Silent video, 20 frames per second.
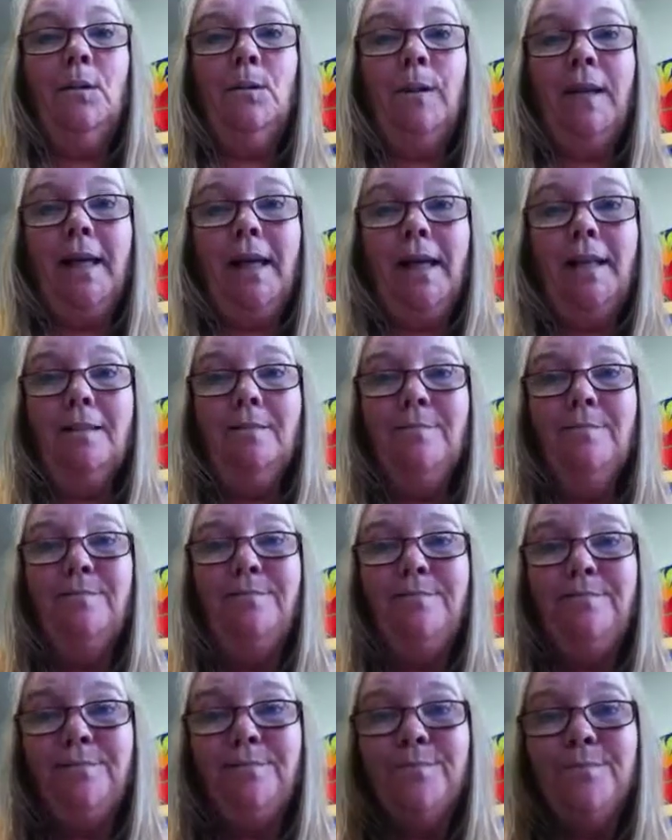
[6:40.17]
Well,
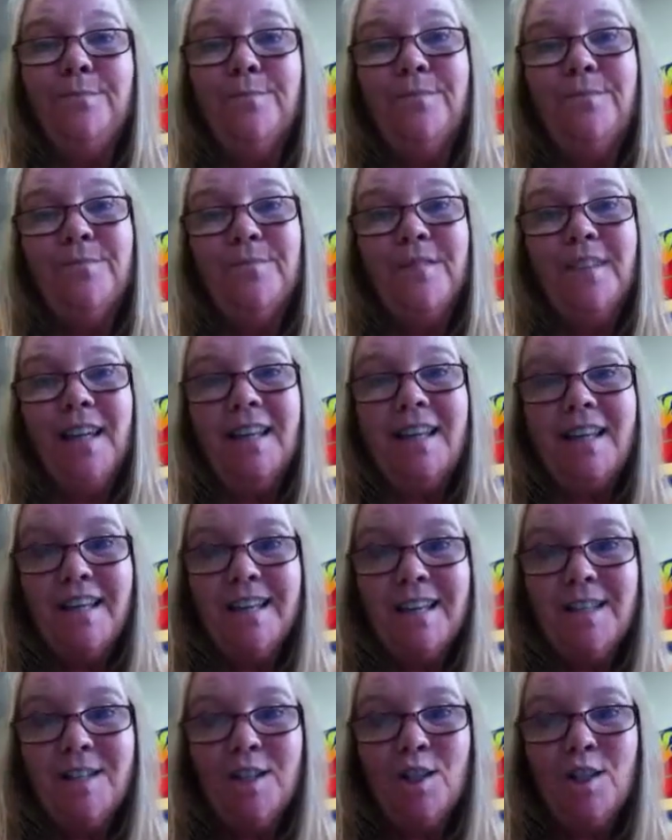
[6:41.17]
I
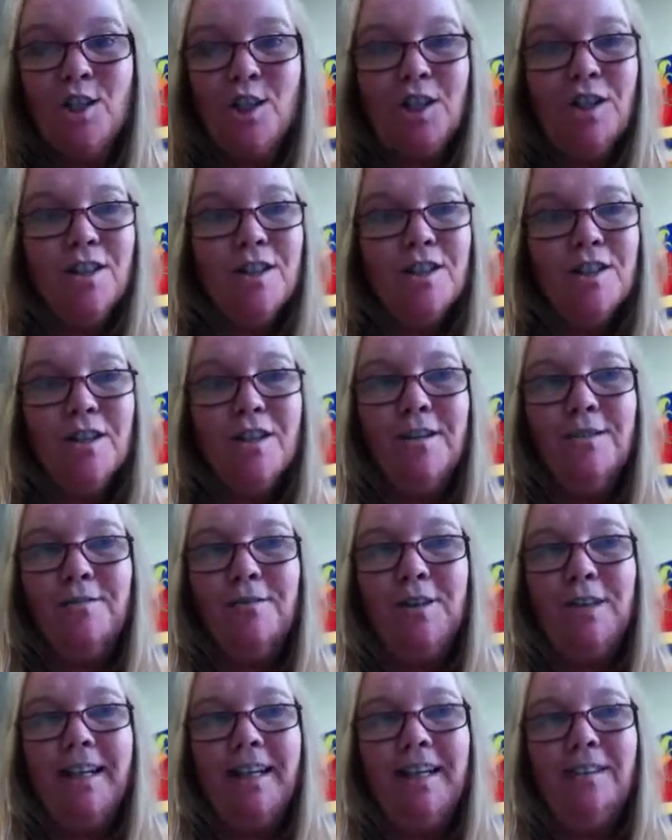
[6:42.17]
think this is a good start
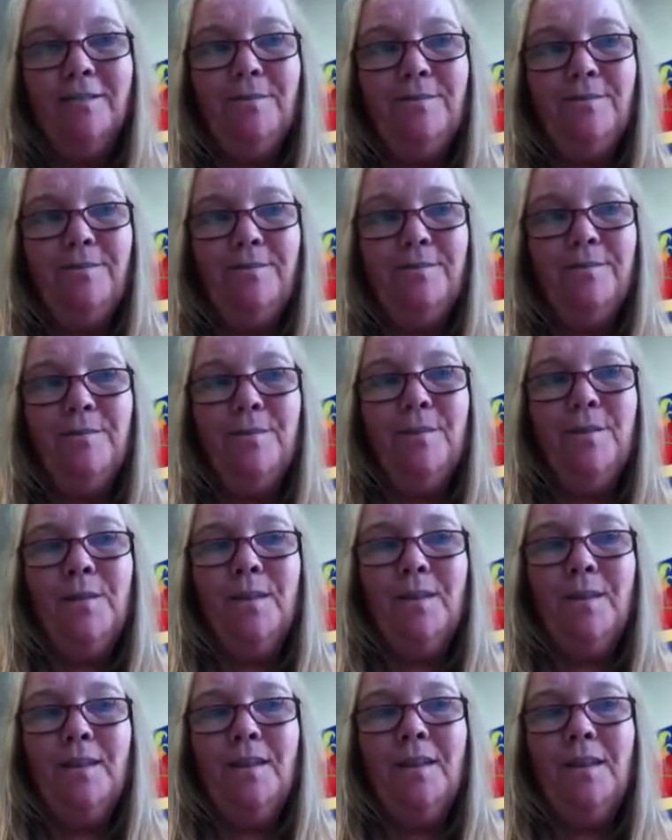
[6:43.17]
for now.
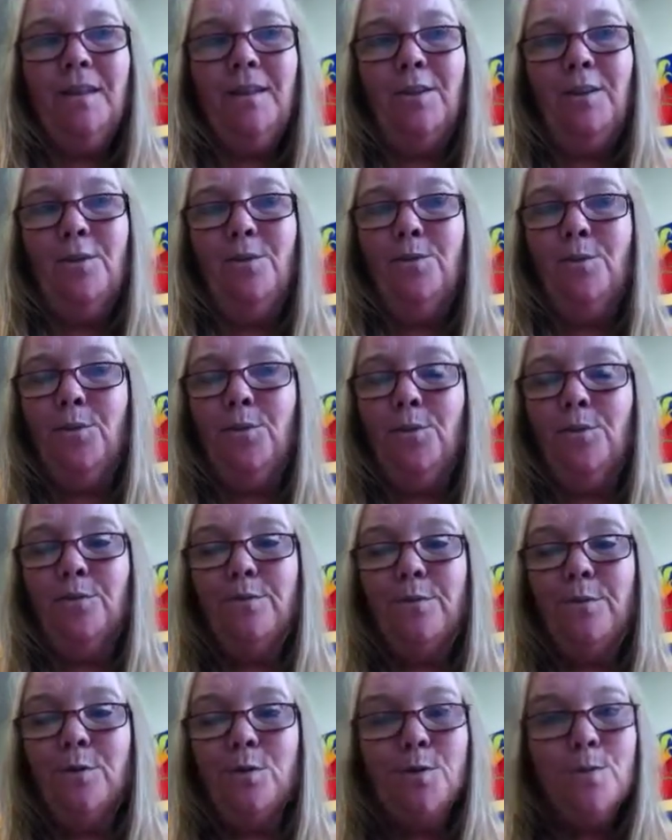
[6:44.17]
Get you through your
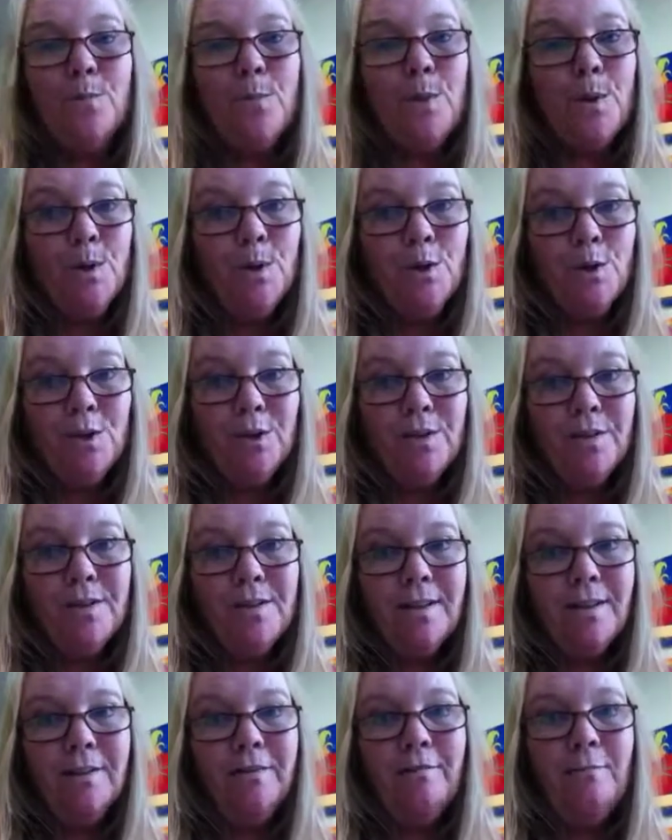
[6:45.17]
first
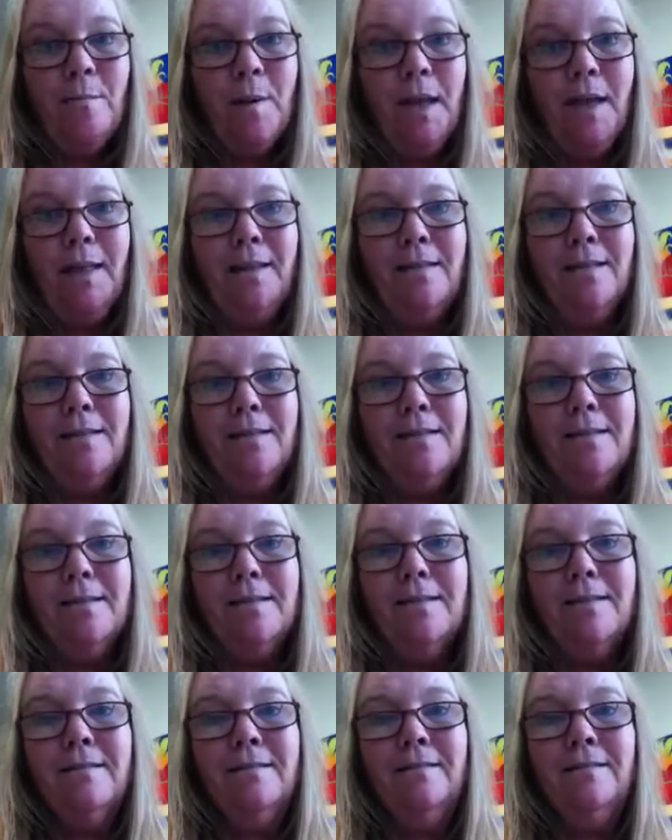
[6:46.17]
purchase of paints.
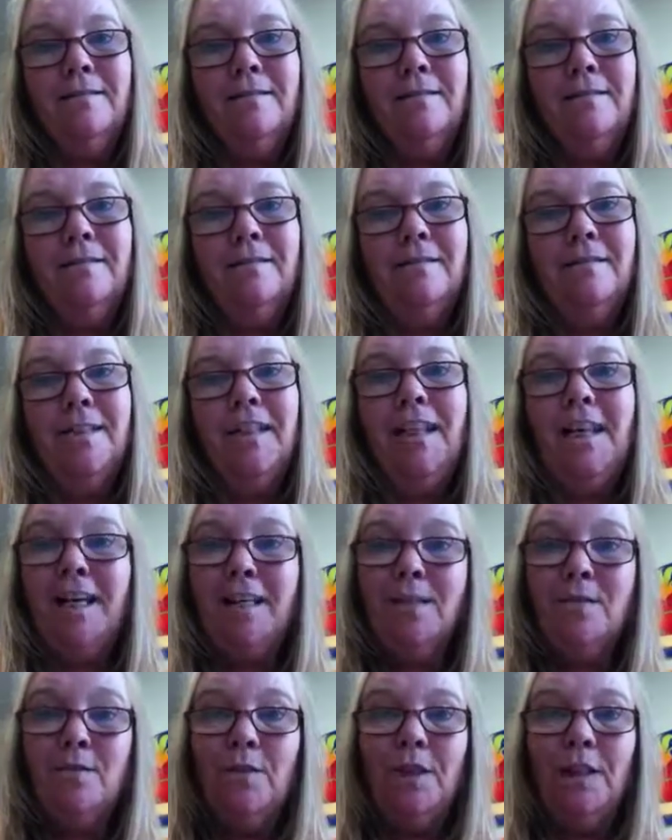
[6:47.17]
The
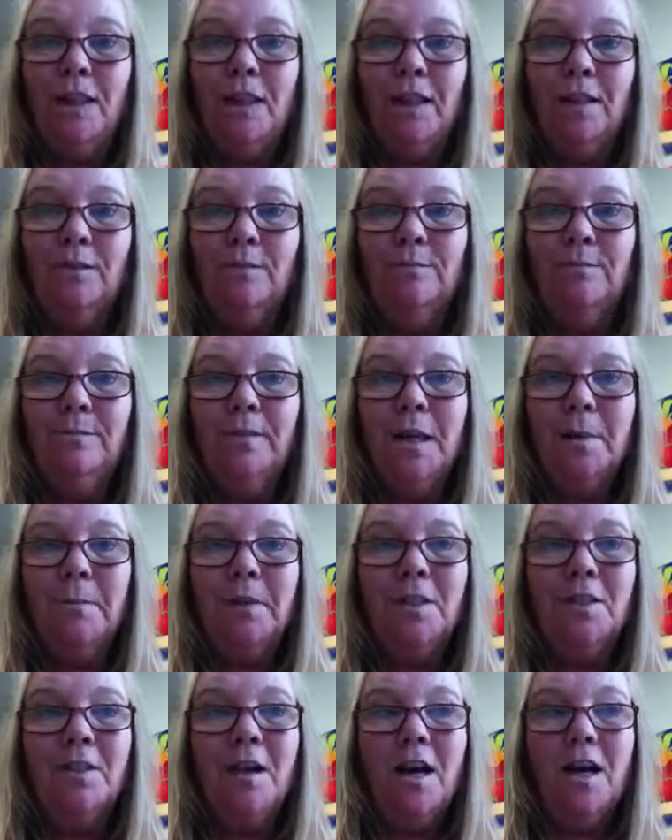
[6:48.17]
next video, I'm
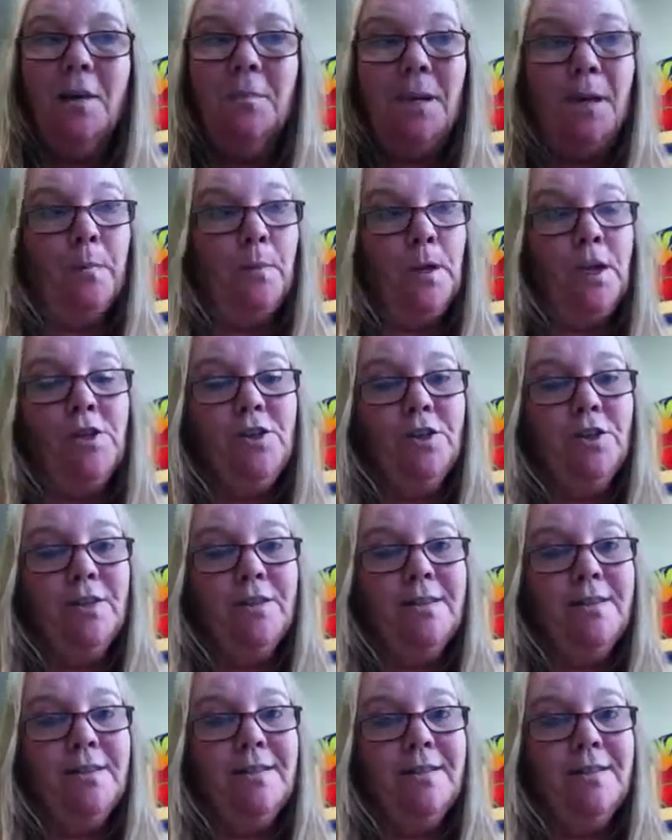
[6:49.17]
going to talk about
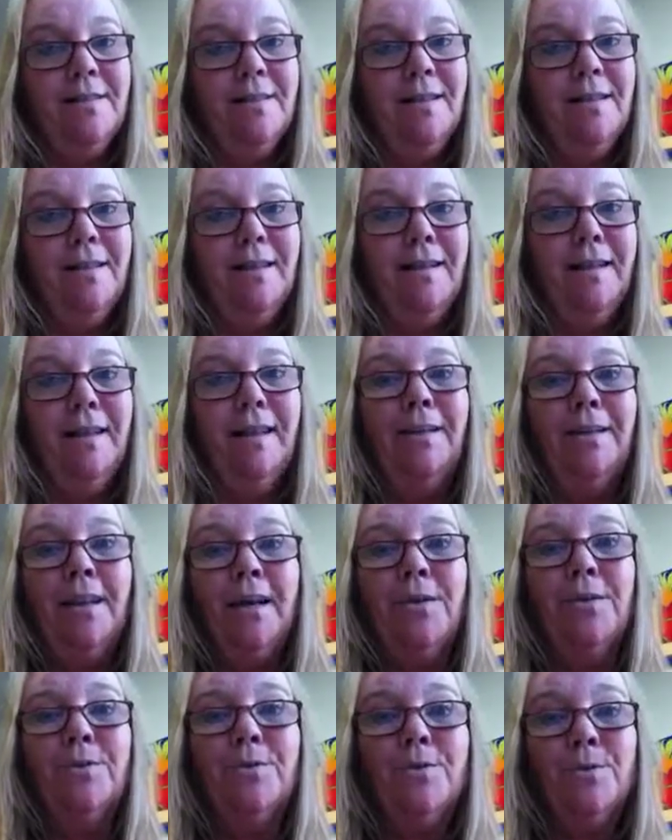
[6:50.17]
brushes and
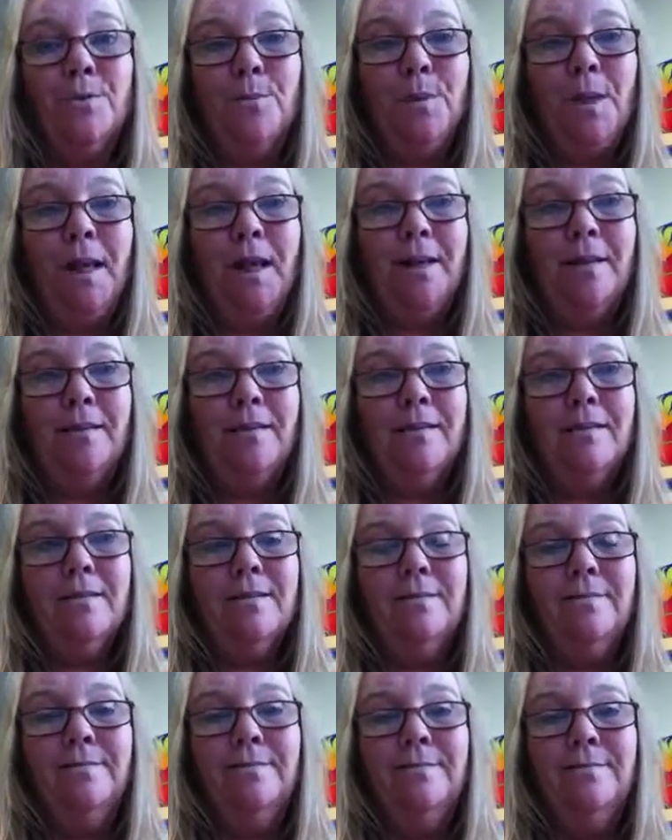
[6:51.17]
other supplies.
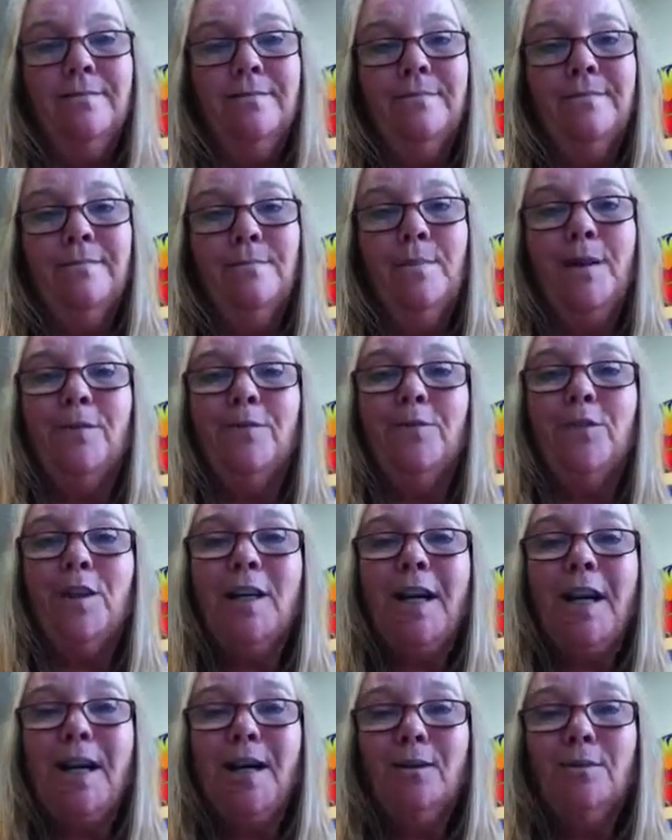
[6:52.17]
But for
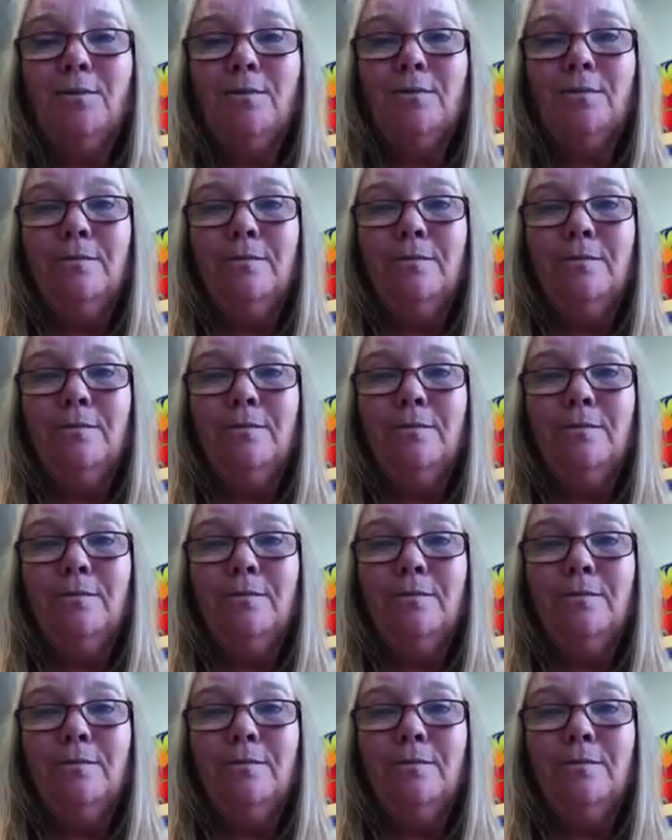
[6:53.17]
now,